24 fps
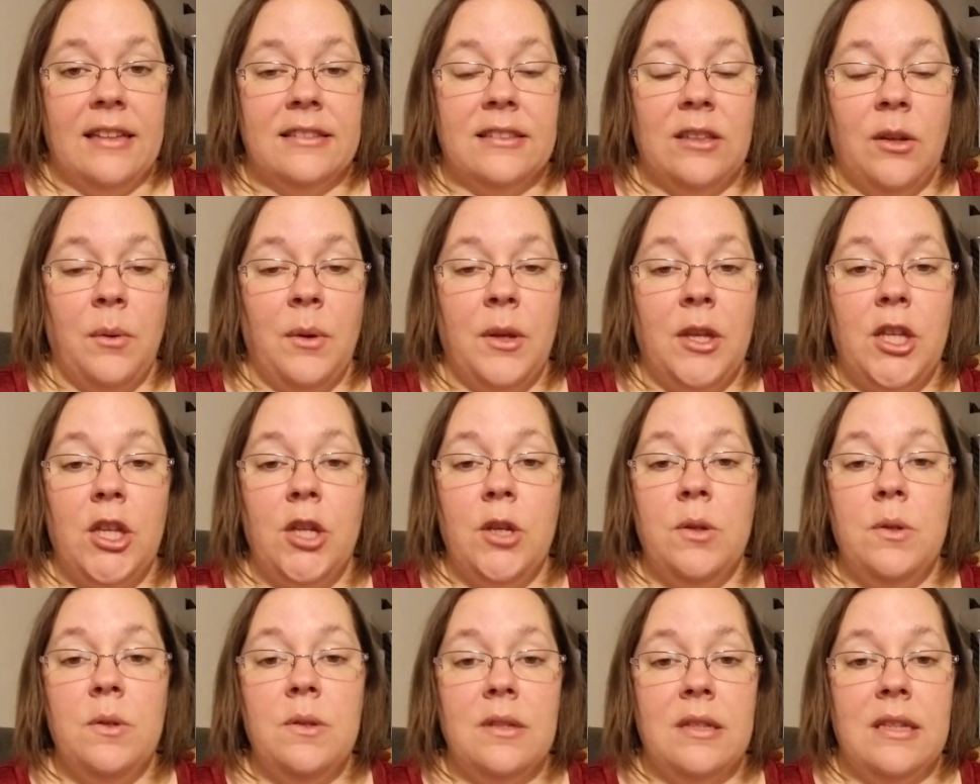So we
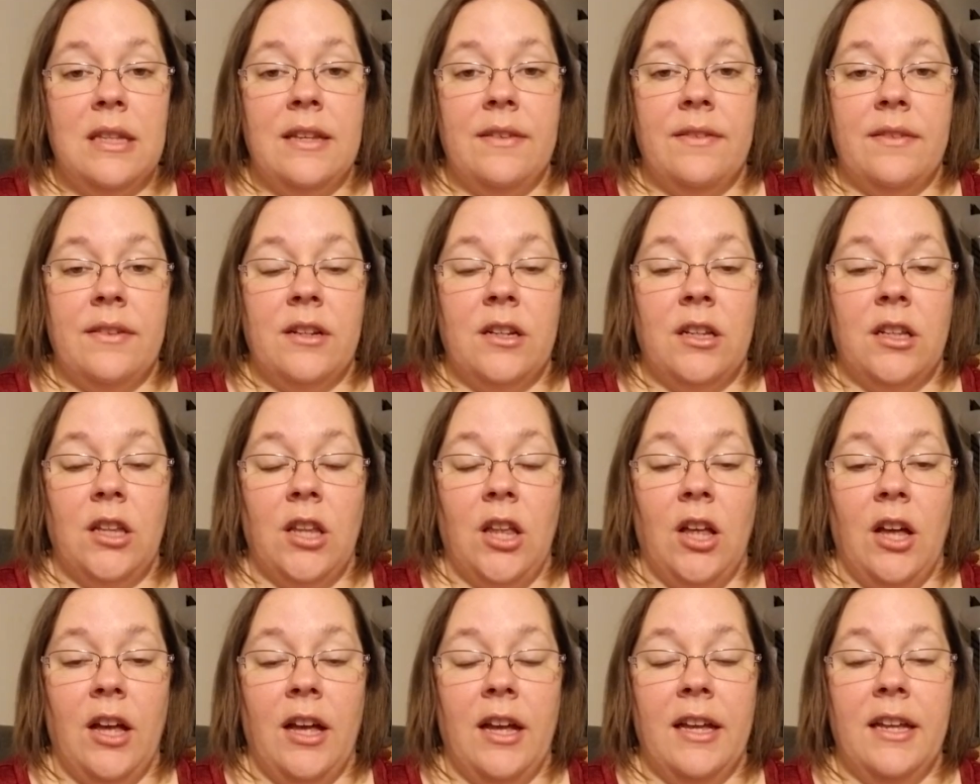use leave it a
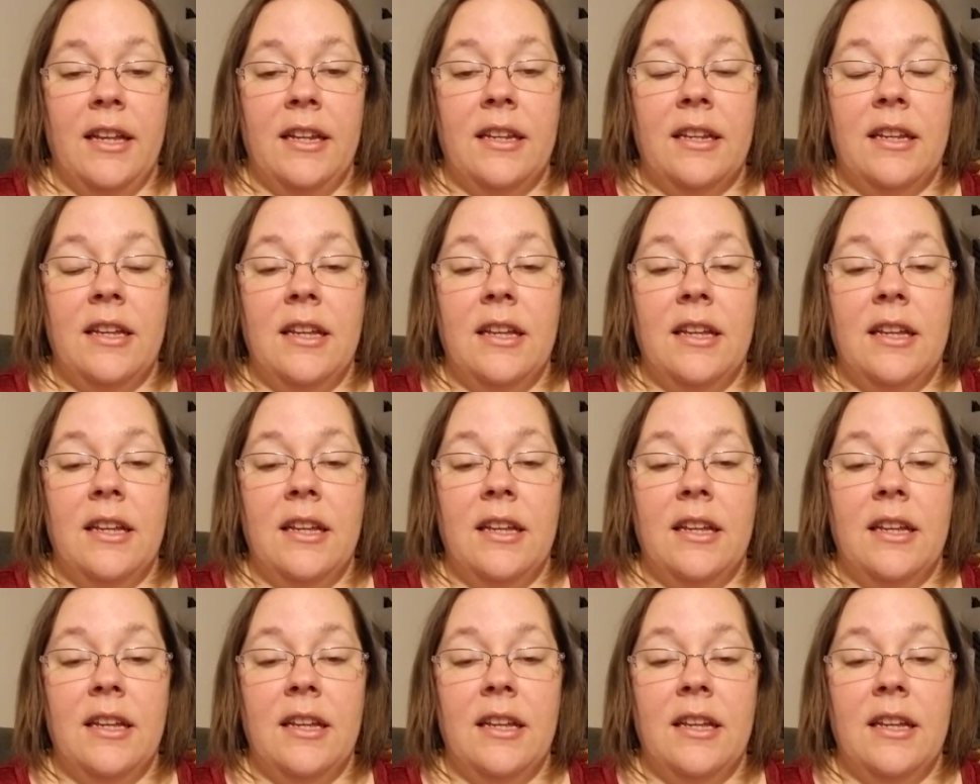lot,